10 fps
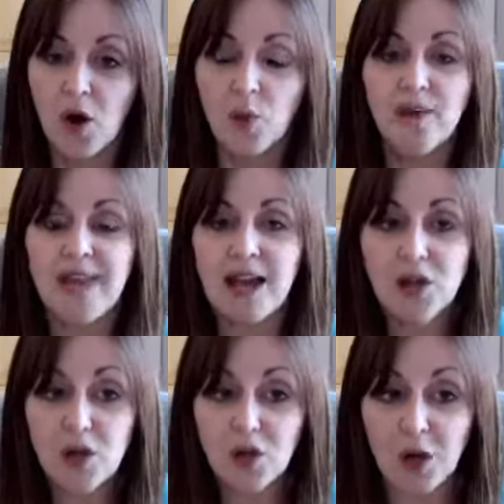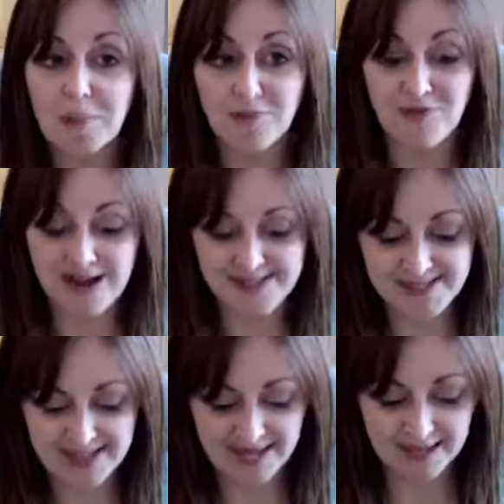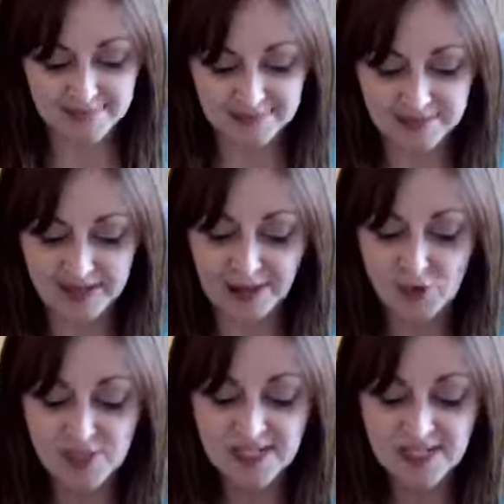We're then going to look at branding, and I'm going to